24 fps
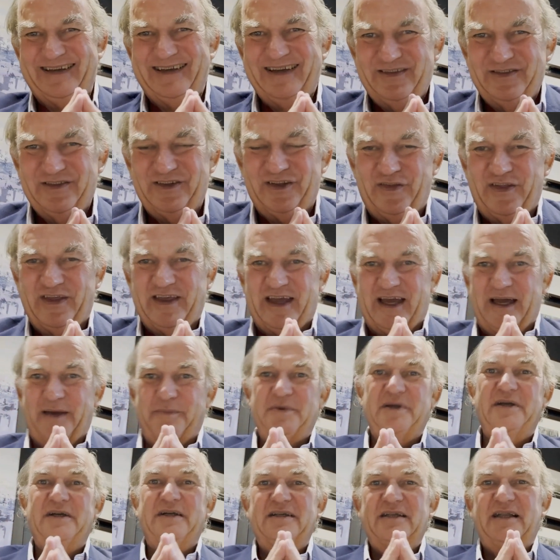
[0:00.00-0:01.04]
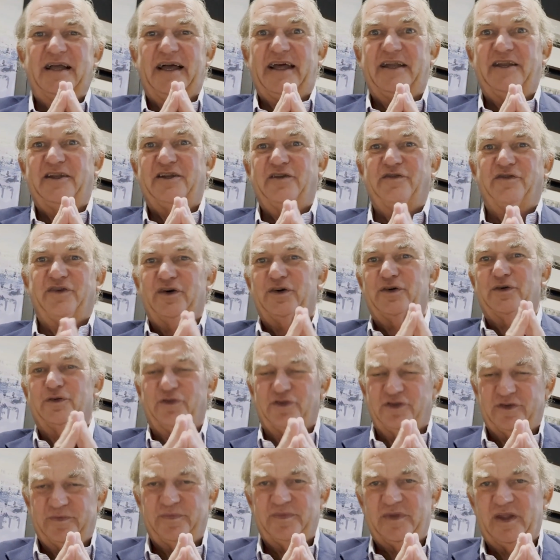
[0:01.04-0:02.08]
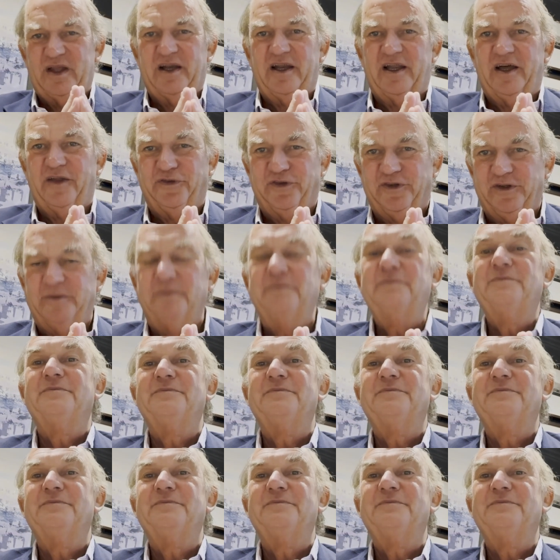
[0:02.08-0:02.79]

than the app, and it involves London.